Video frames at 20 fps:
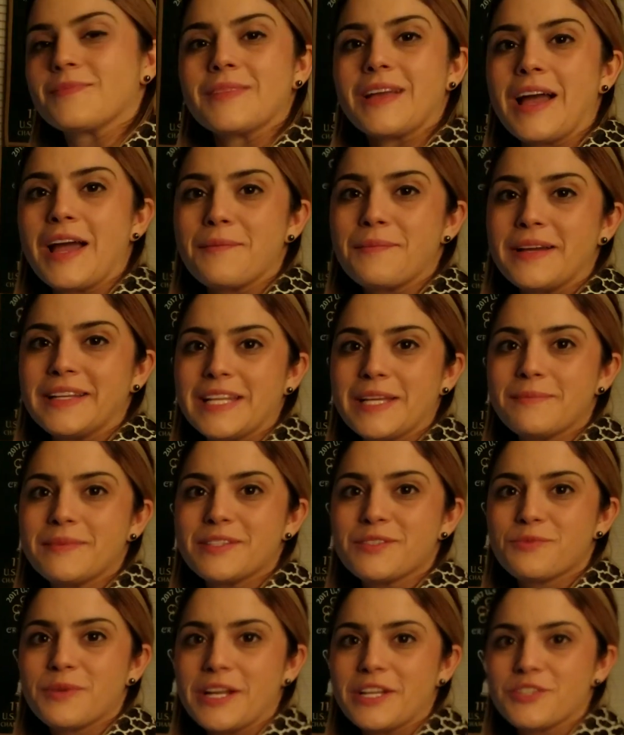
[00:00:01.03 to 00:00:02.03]
Hi, my name
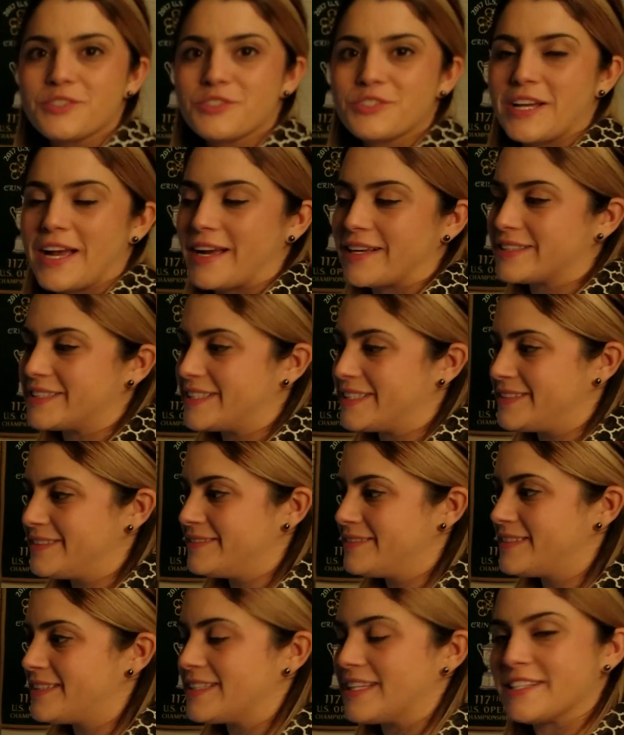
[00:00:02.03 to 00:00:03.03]
is Rachel Jackson.
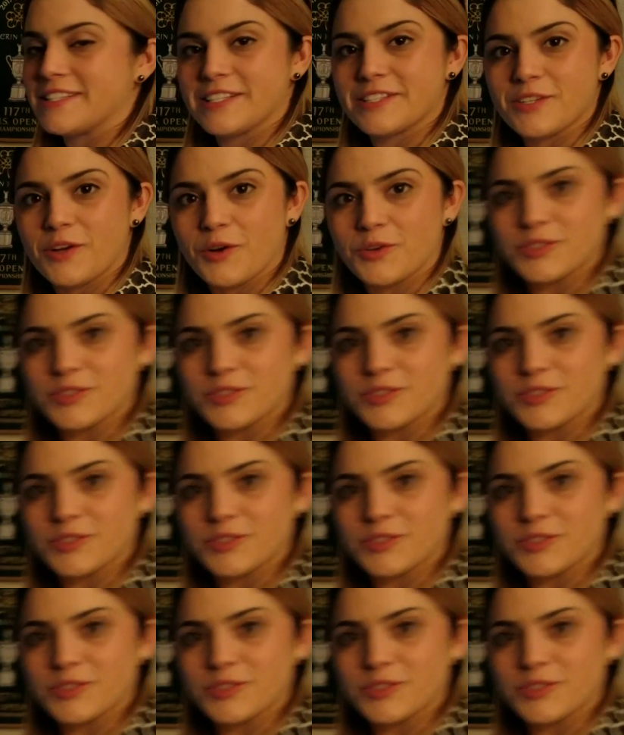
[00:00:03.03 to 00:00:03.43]
This is our